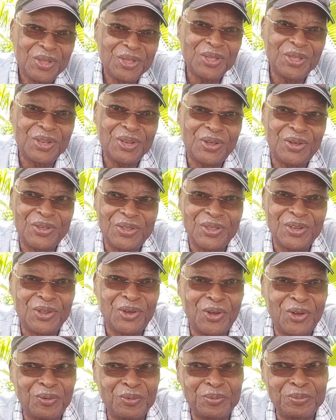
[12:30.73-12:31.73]

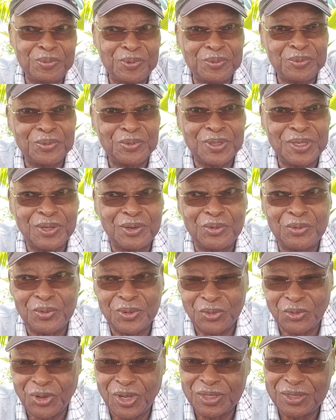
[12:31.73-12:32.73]

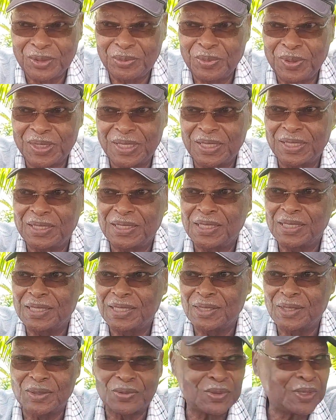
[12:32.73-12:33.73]
We want to, because
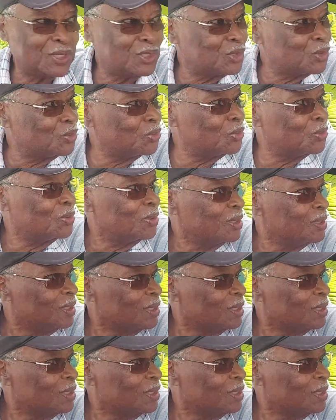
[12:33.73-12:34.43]
we're two